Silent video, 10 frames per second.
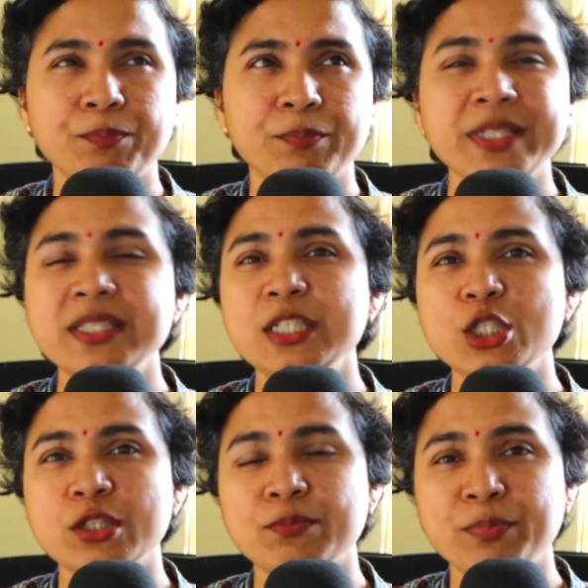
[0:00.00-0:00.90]

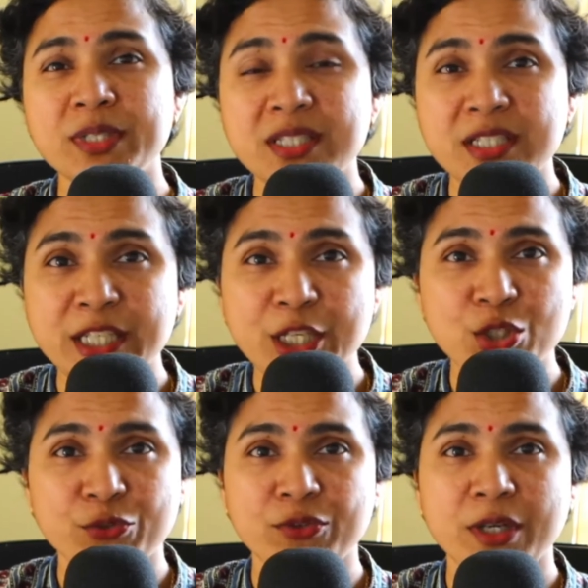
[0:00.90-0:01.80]
percentage
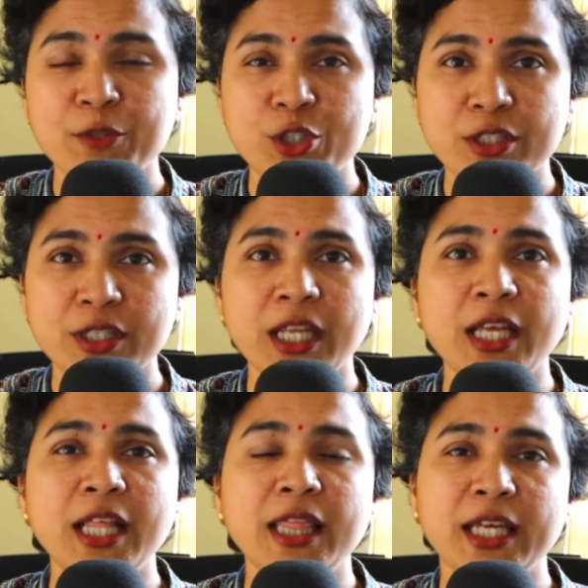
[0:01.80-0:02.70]
of commission
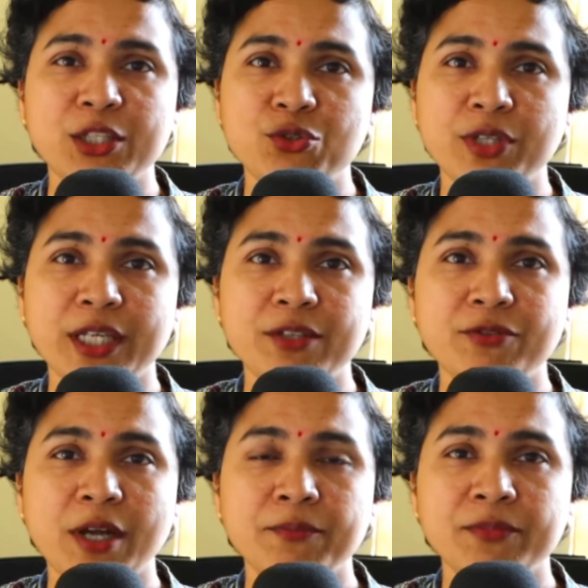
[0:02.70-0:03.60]
that you get
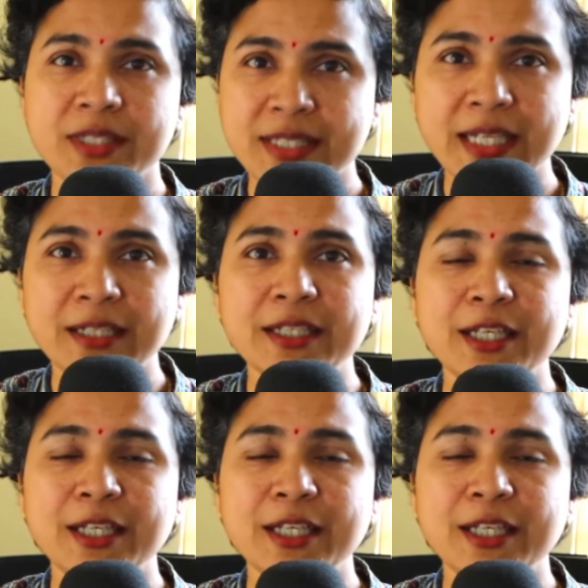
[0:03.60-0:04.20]
from the sale.